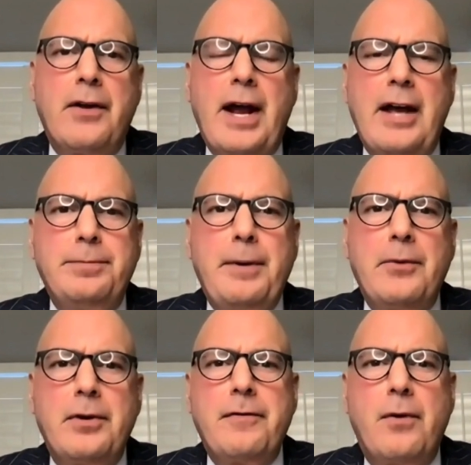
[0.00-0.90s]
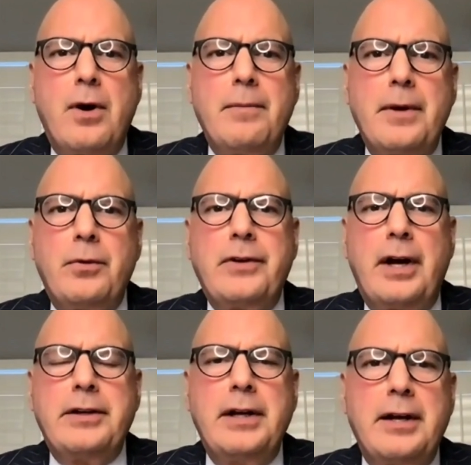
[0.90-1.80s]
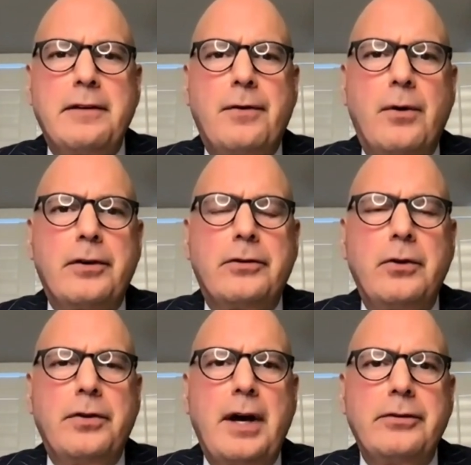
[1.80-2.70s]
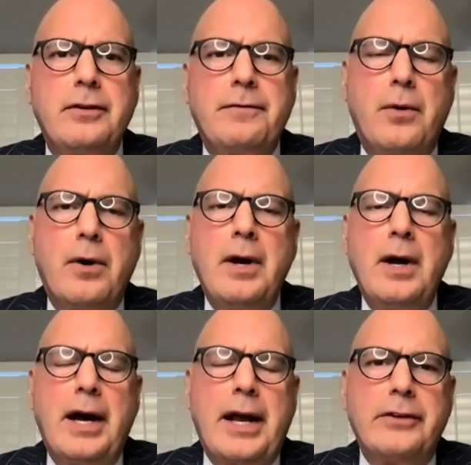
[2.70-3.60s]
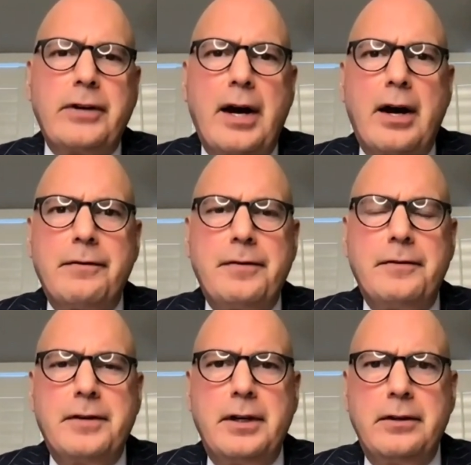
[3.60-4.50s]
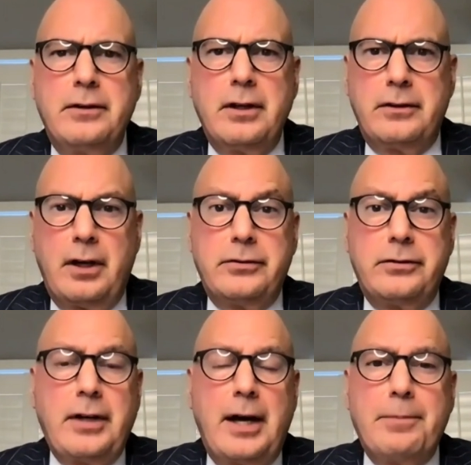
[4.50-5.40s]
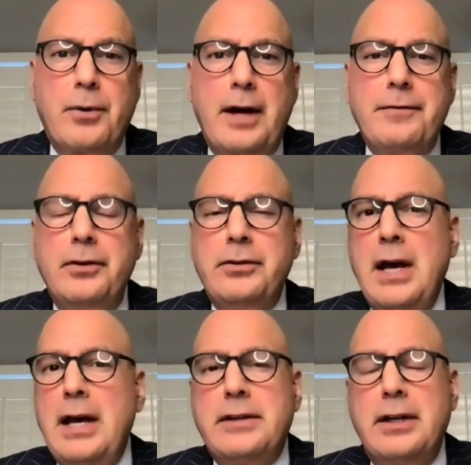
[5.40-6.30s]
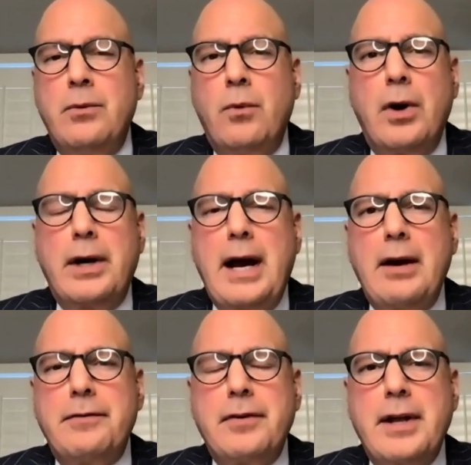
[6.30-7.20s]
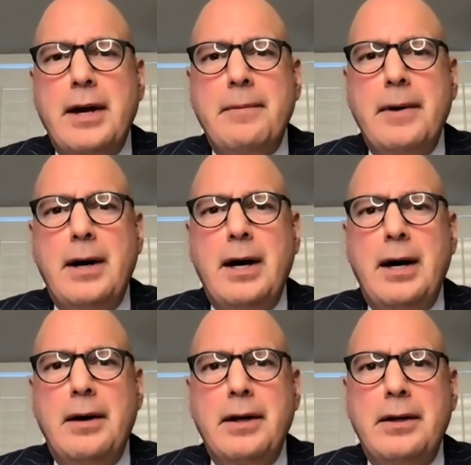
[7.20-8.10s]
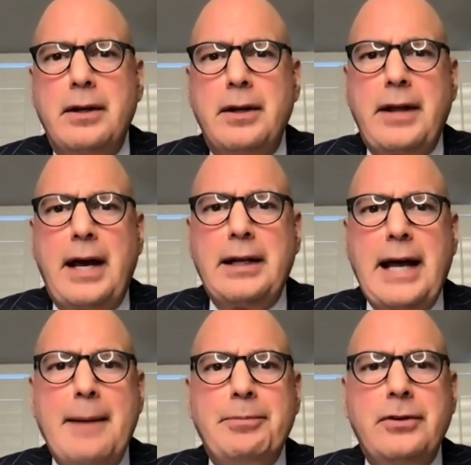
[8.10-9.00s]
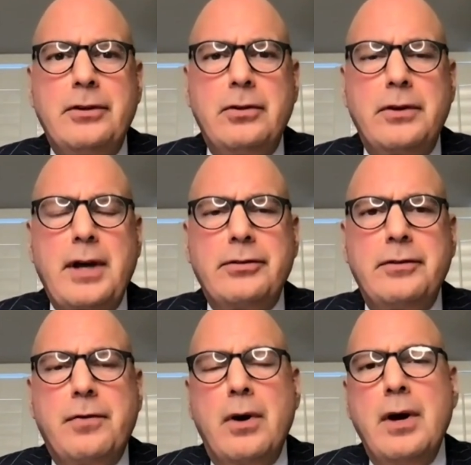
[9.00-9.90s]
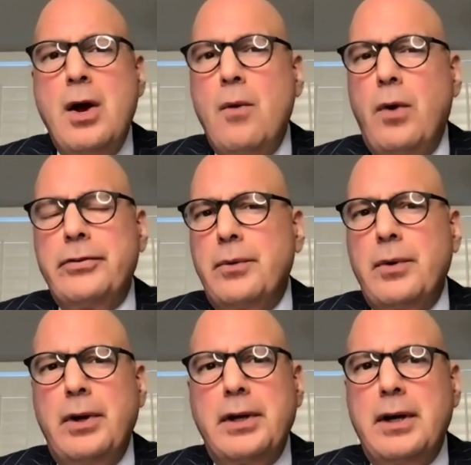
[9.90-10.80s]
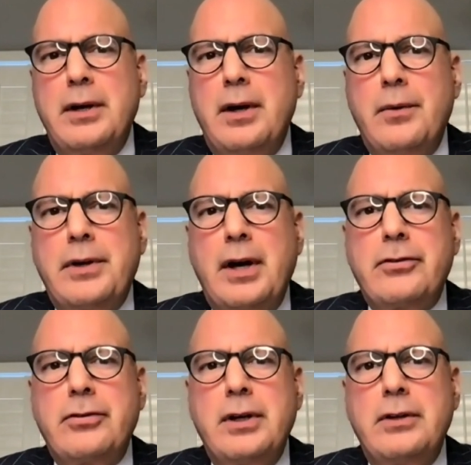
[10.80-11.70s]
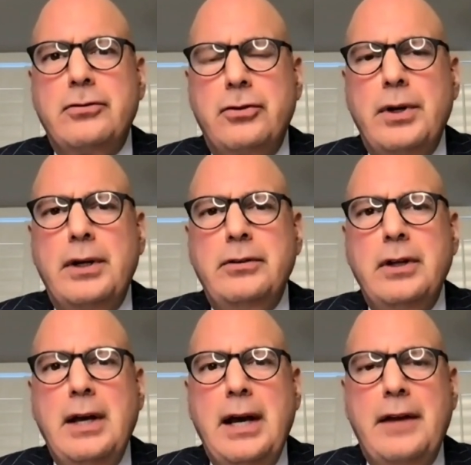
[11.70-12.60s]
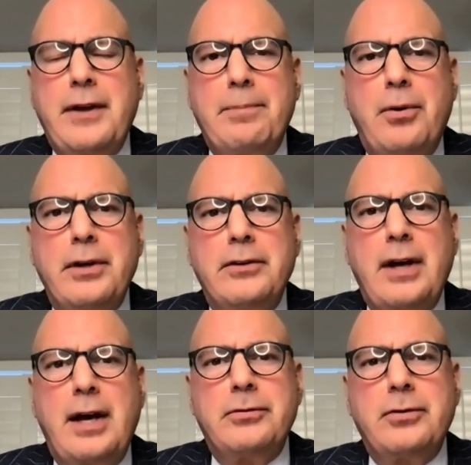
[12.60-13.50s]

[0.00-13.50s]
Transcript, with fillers: There has been reform. It was 1994 to 2004 against AR-15 type rifles. Didn't work out for them. Uh, it, that lapsed in 2004. Wasn't really a, a reduction in shootings at that point in time.